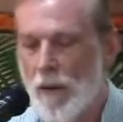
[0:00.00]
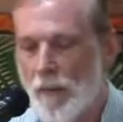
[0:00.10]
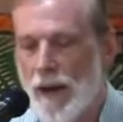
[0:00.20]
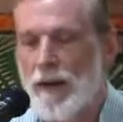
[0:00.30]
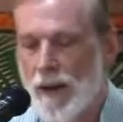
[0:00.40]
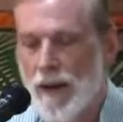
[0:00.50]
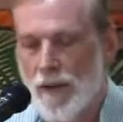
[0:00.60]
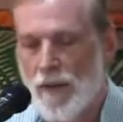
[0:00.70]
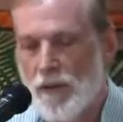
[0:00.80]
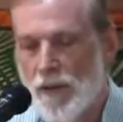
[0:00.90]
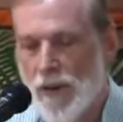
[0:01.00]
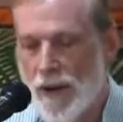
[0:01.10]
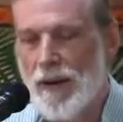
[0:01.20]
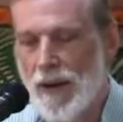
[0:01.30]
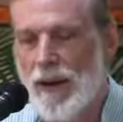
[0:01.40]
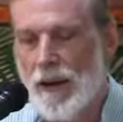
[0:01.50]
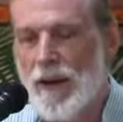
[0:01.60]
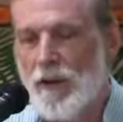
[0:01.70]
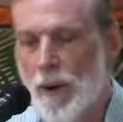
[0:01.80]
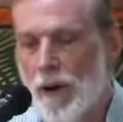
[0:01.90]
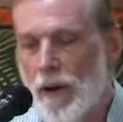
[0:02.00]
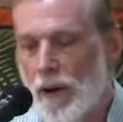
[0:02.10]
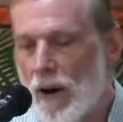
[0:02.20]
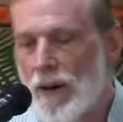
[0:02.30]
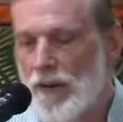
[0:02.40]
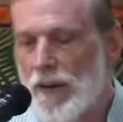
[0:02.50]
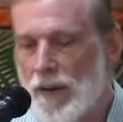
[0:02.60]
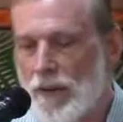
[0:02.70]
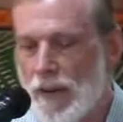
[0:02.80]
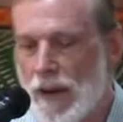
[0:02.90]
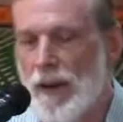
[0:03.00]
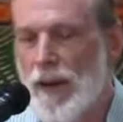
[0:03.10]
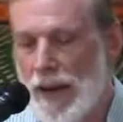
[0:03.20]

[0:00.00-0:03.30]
But this Achilles' paradox is that